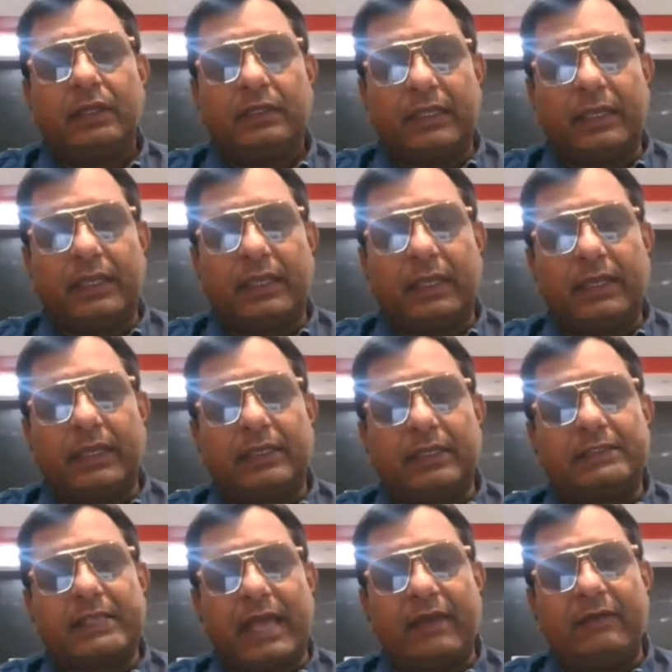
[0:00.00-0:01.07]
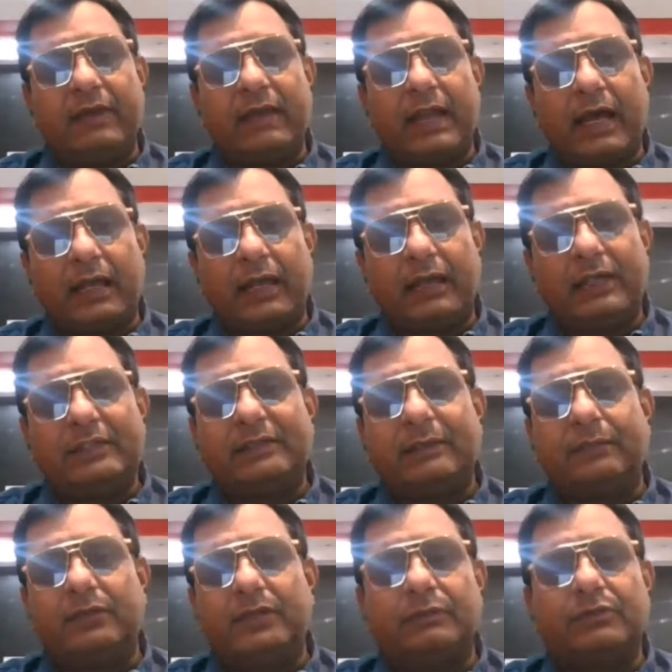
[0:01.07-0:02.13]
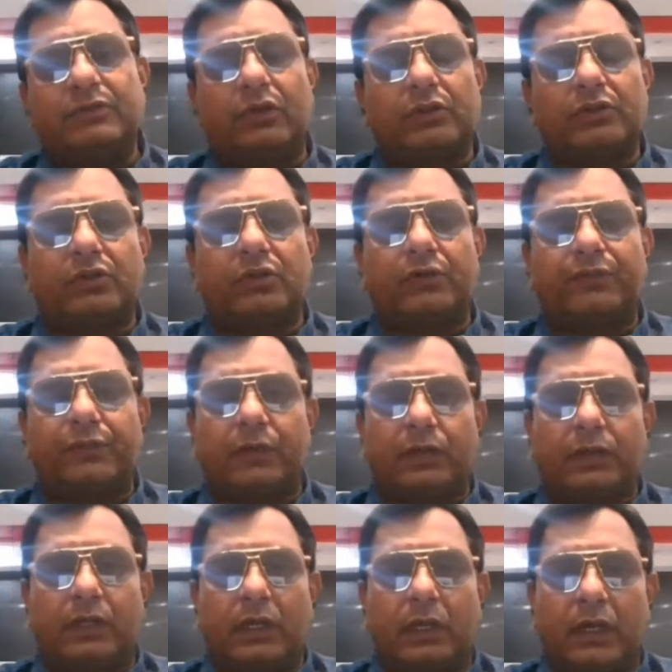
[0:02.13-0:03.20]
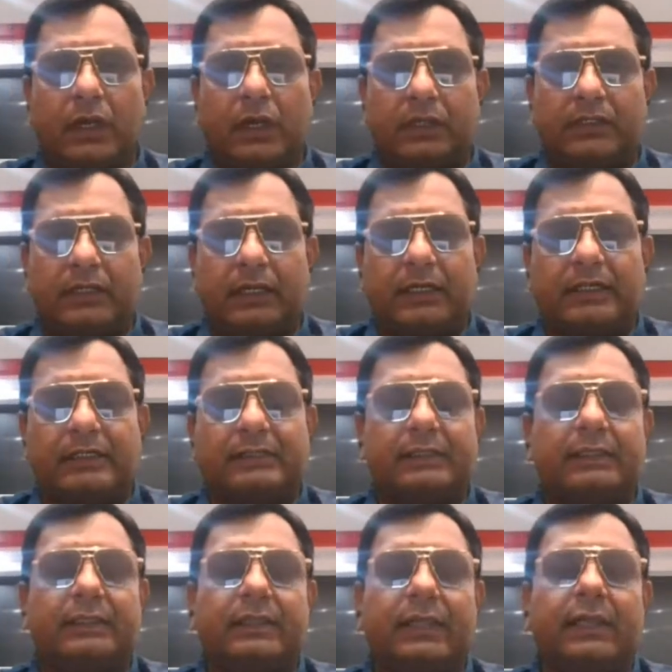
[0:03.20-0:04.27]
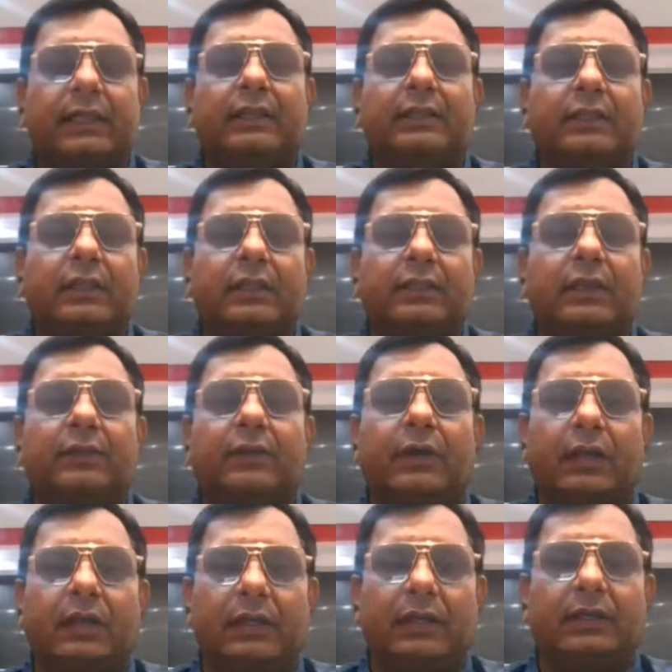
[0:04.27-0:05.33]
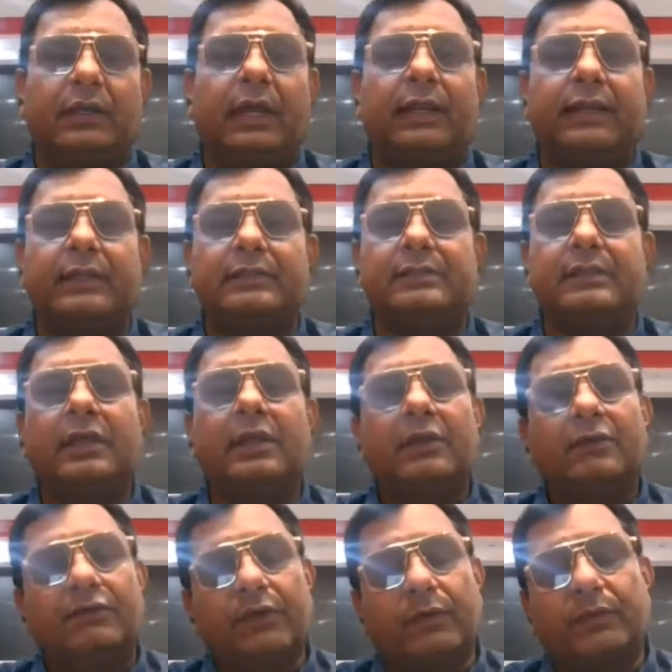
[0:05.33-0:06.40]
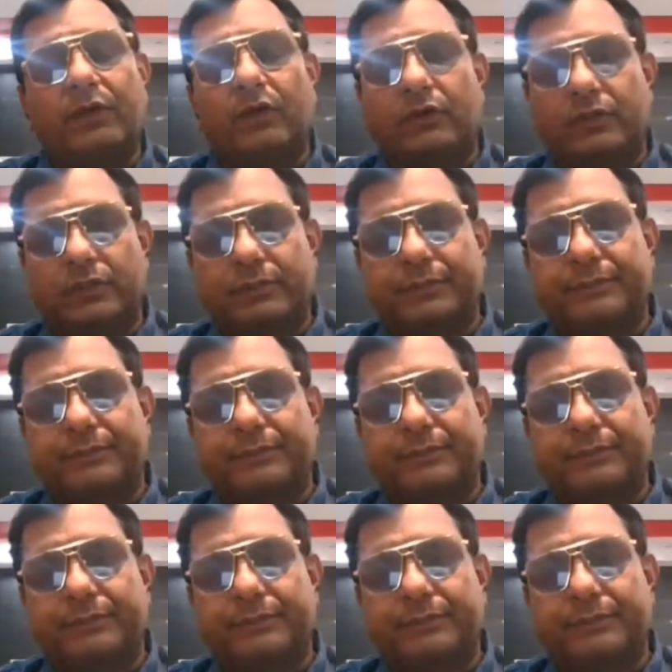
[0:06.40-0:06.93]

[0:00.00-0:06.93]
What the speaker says: they can have an early symptoms also of arthritis, they can take the earlier guidance from the doctor.